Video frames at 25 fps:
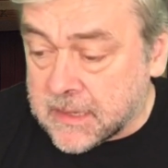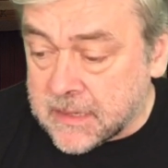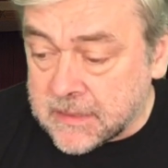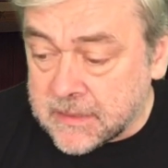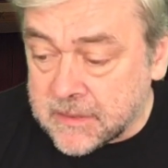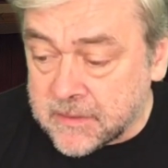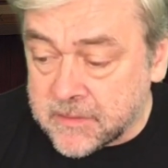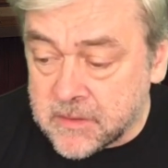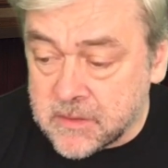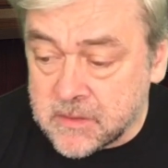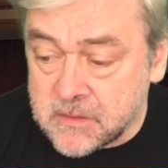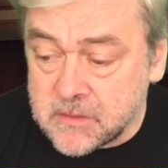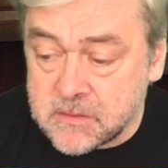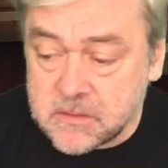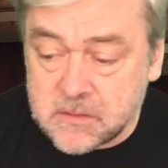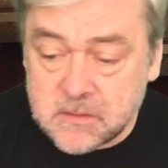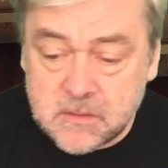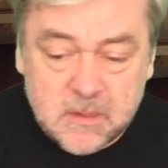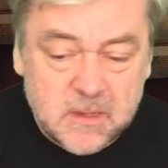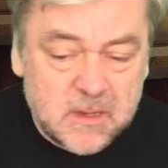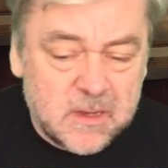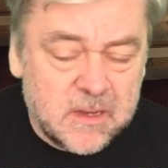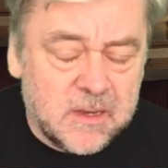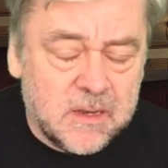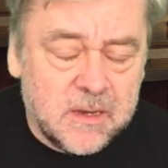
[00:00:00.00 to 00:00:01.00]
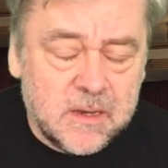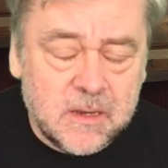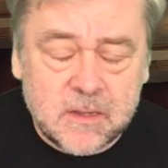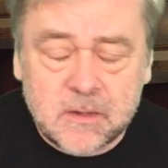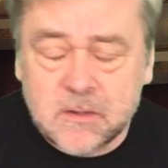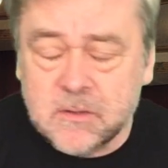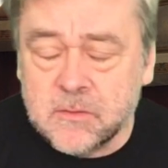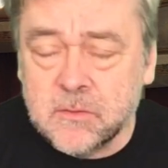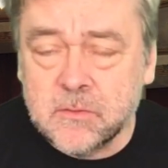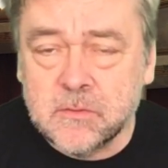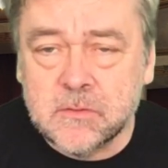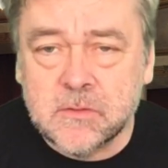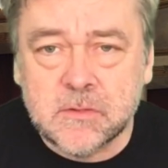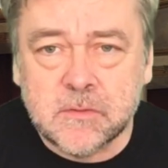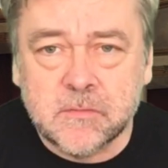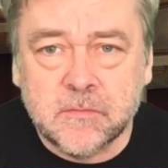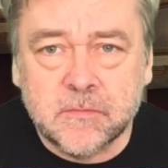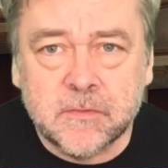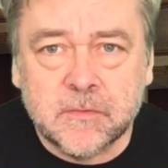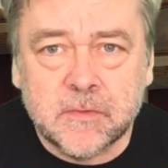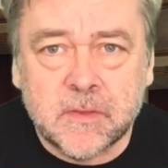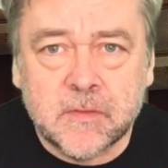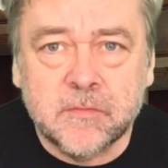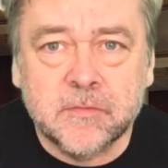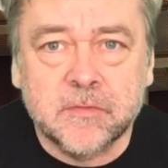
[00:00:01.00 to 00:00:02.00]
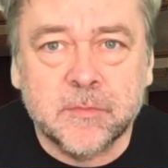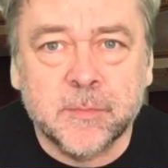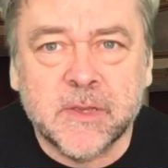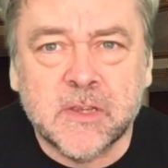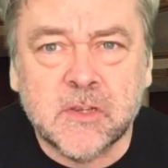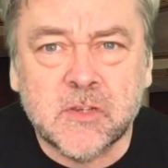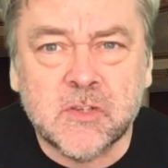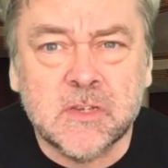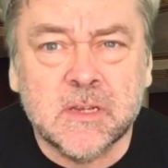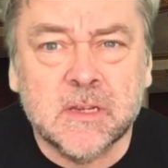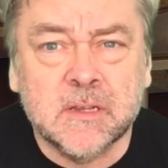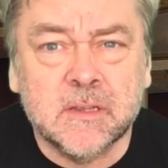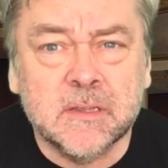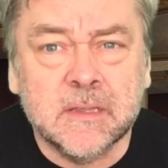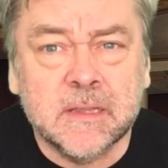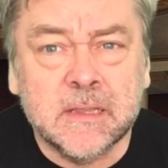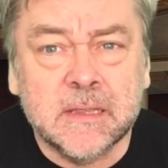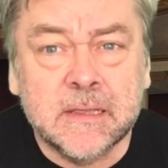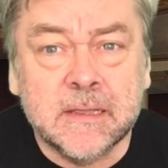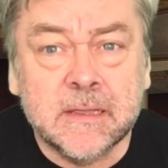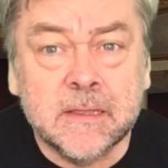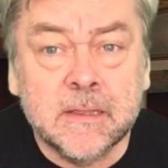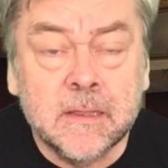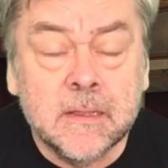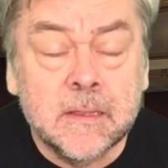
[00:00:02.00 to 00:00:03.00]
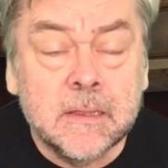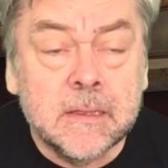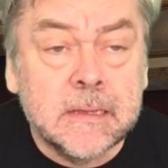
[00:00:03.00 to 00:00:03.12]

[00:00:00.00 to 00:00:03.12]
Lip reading: Now there's loads of information out there